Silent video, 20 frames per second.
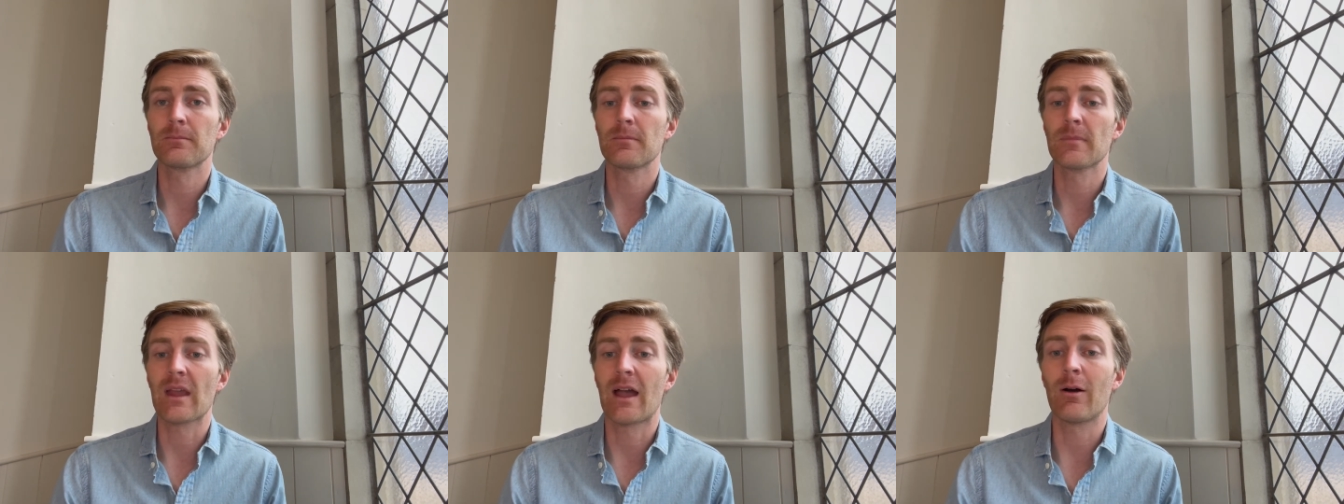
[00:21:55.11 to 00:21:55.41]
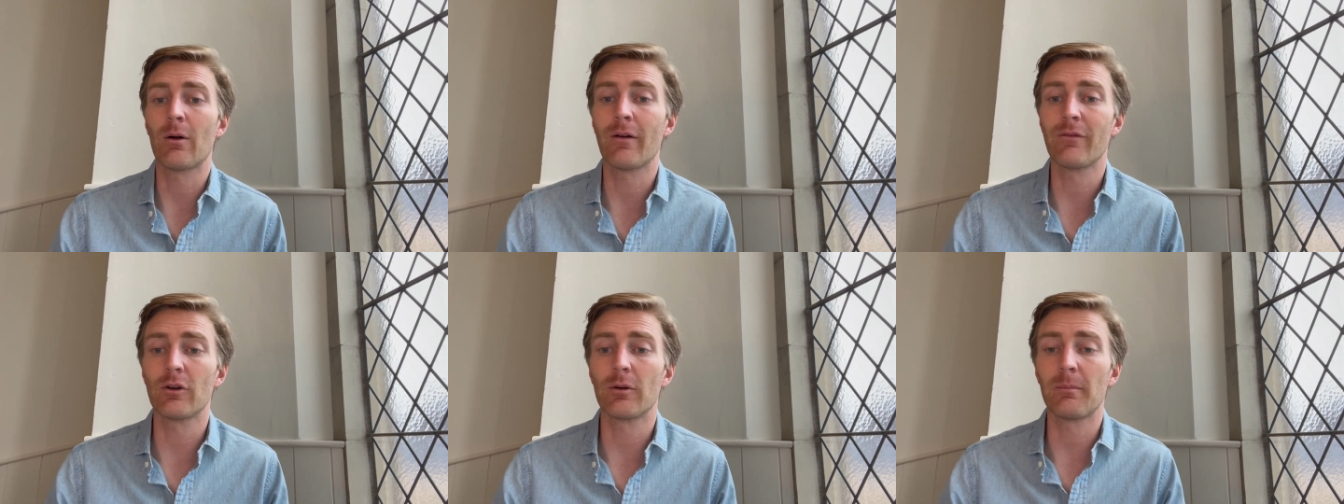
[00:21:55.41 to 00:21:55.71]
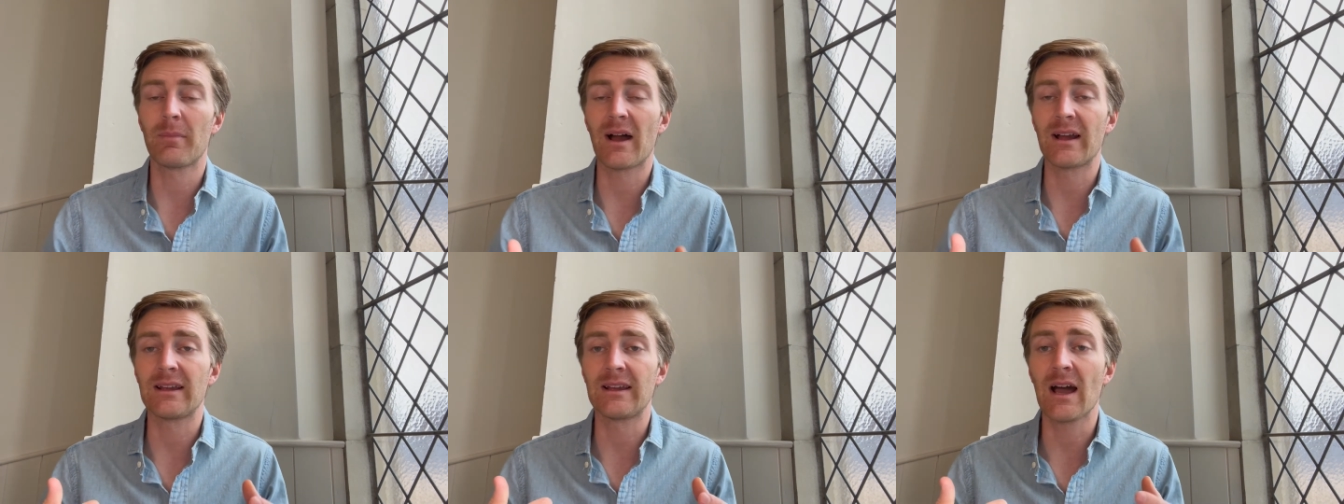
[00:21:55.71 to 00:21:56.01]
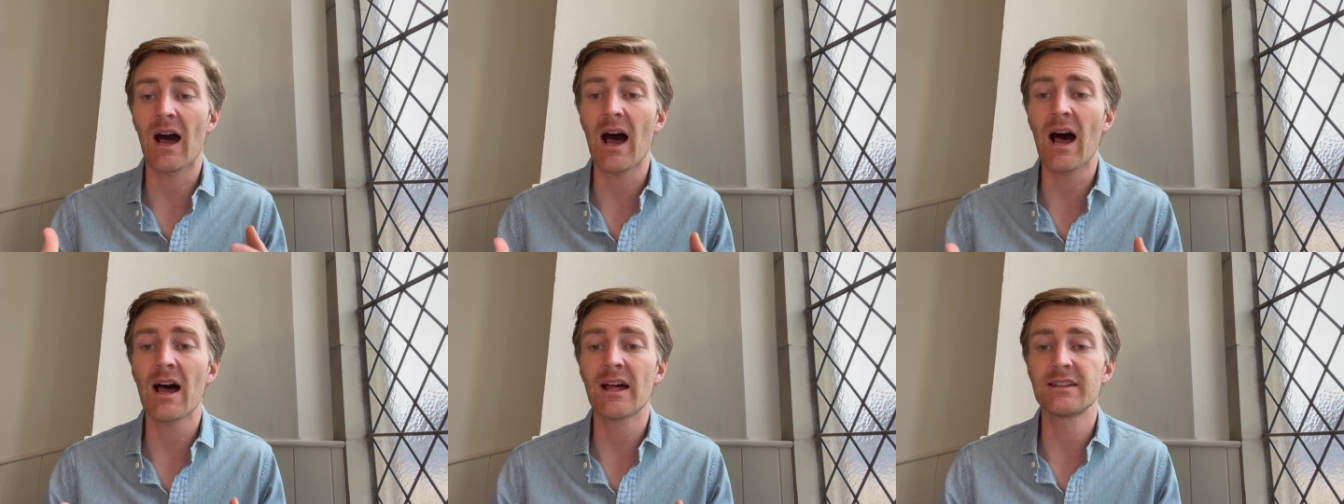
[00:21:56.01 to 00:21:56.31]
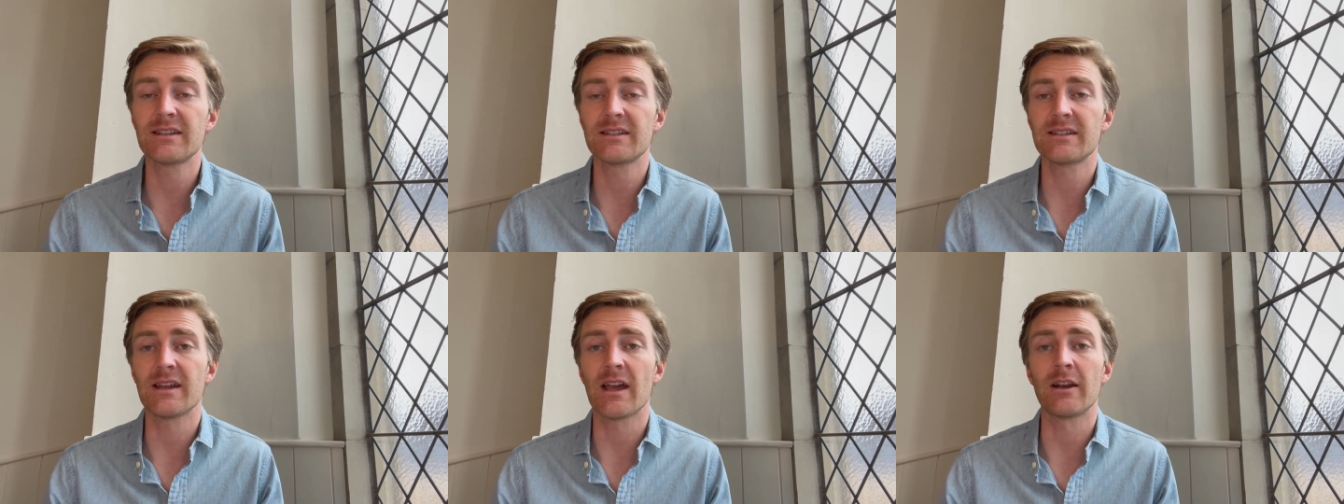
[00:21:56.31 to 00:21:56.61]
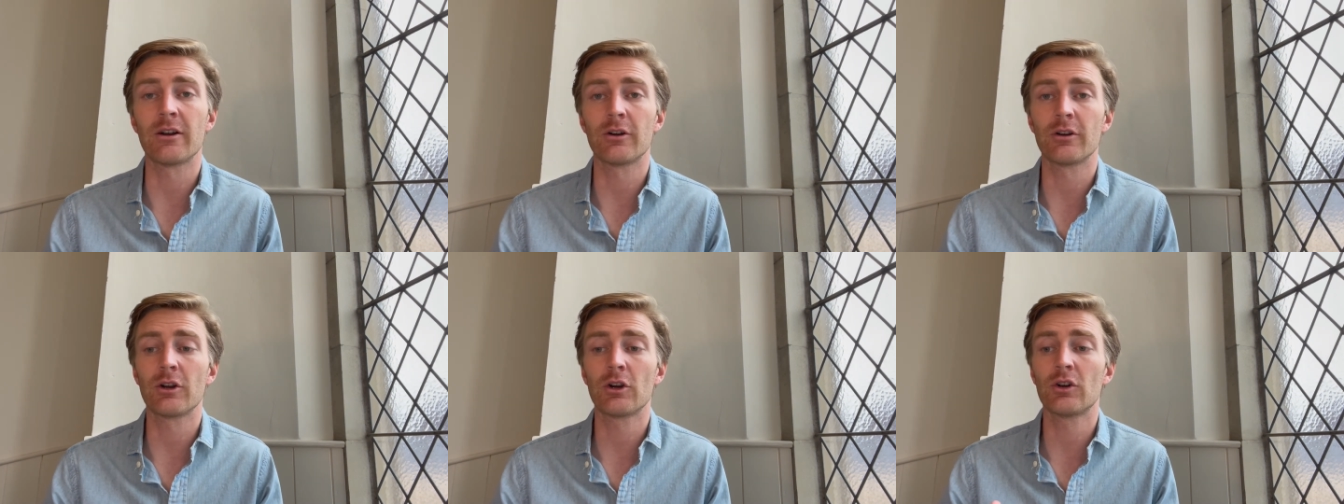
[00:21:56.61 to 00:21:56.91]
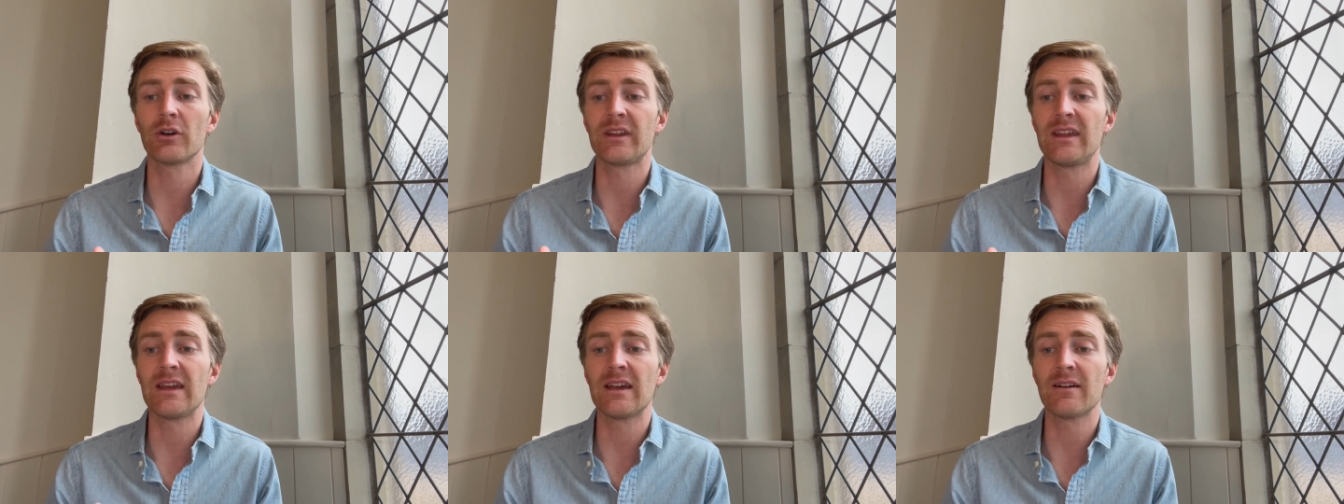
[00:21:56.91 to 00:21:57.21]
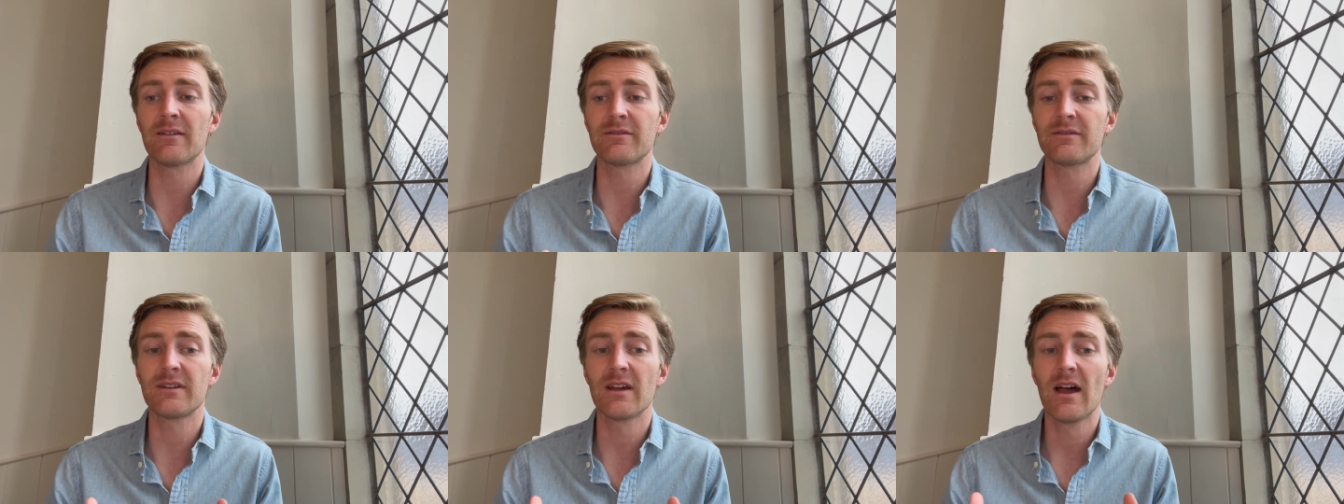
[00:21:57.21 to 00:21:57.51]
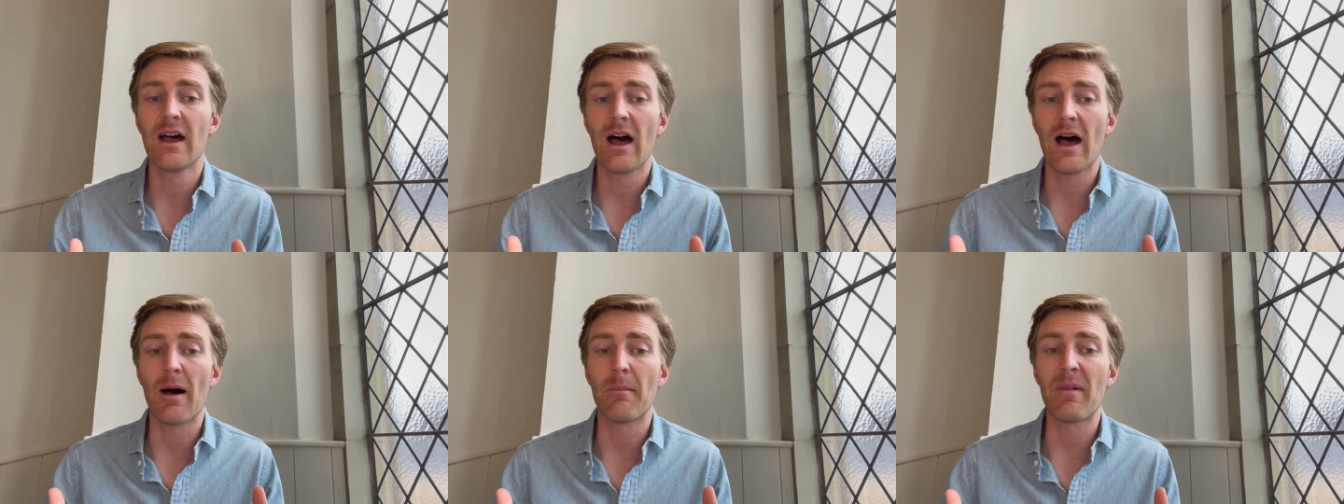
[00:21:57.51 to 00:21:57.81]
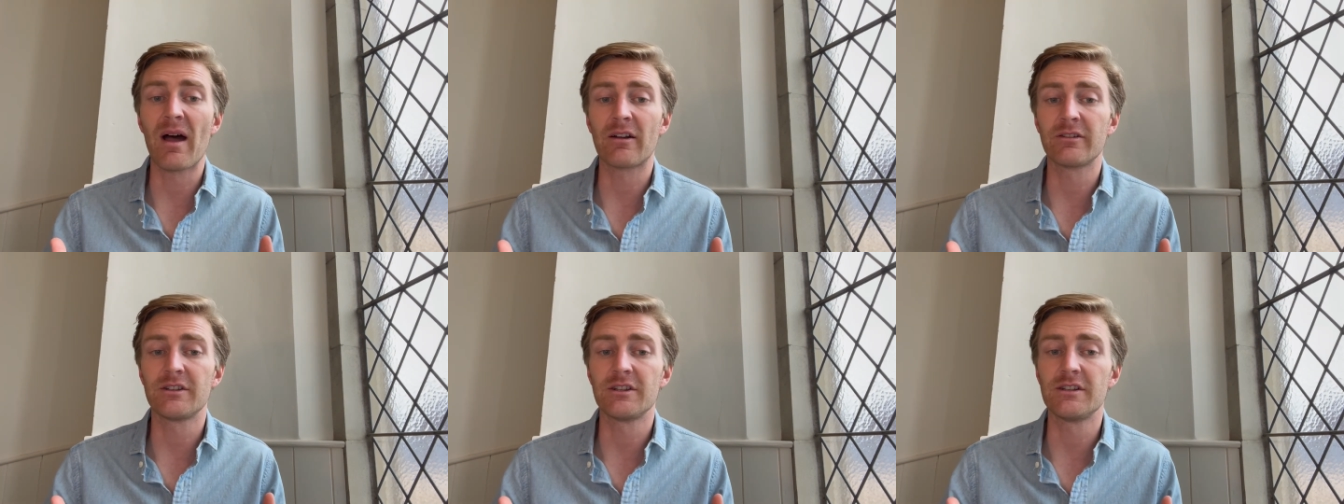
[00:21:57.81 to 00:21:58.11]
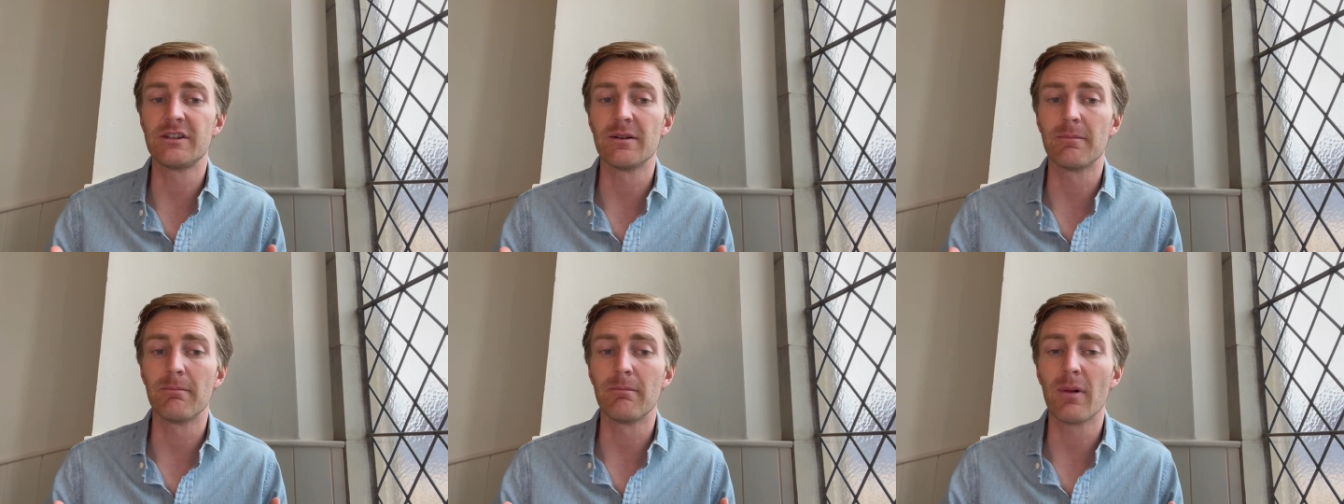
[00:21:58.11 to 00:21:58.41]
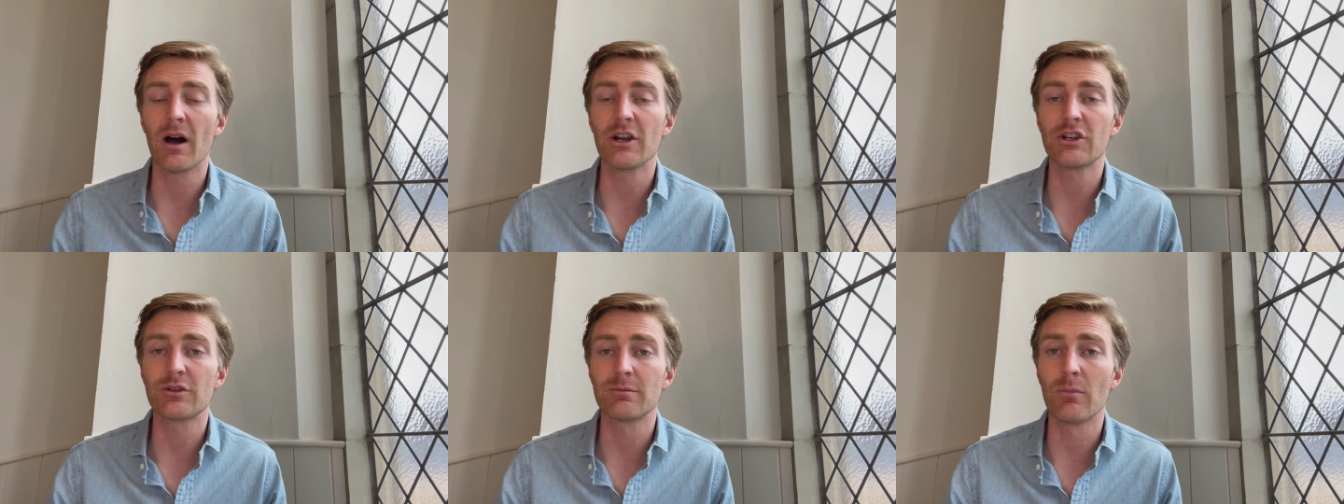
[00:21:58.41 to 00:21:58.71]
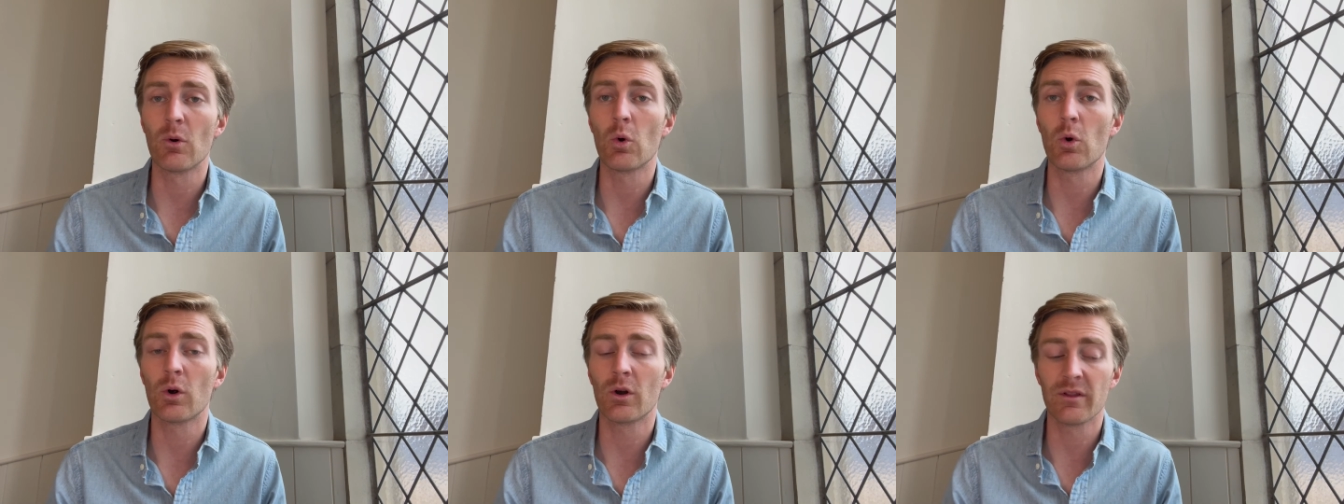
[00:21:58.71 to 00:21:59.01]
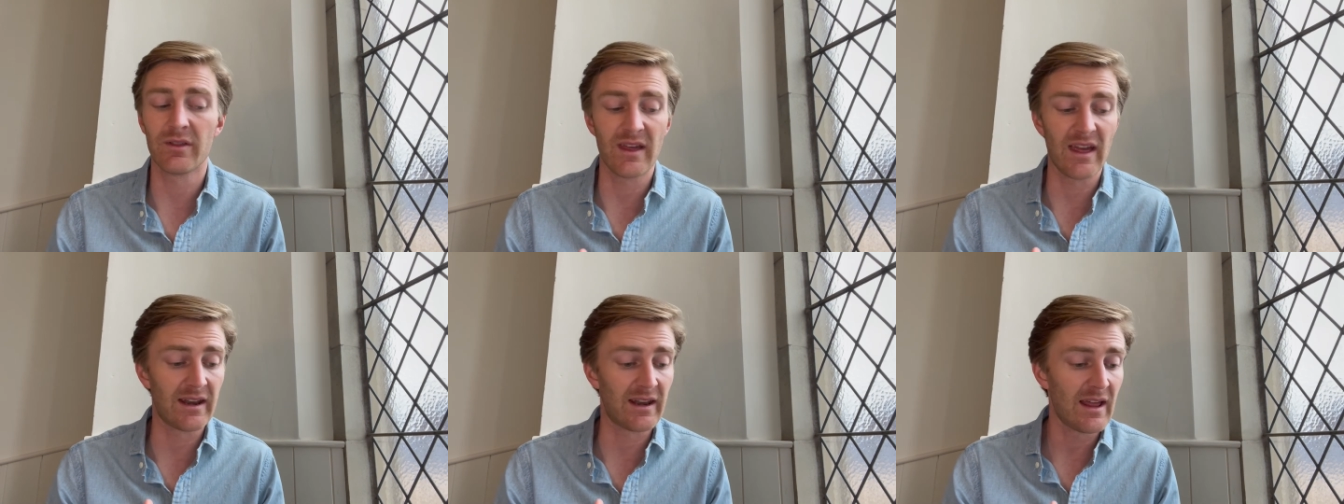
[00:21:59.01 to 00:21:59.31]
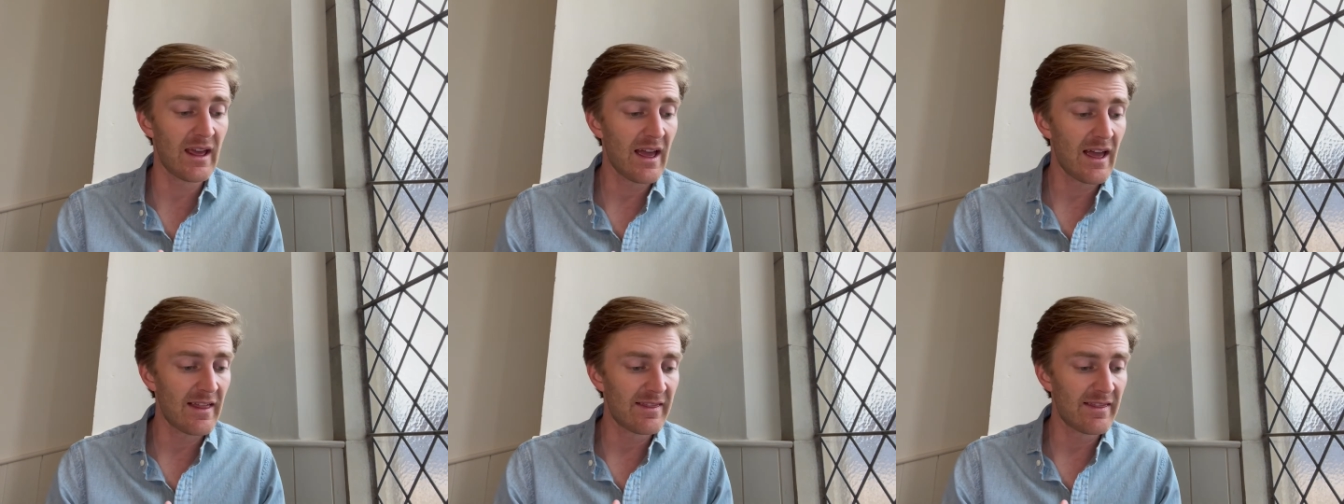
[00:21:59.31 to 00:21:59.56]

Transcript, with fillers: However, by God's standard, her gift amounted to much more than,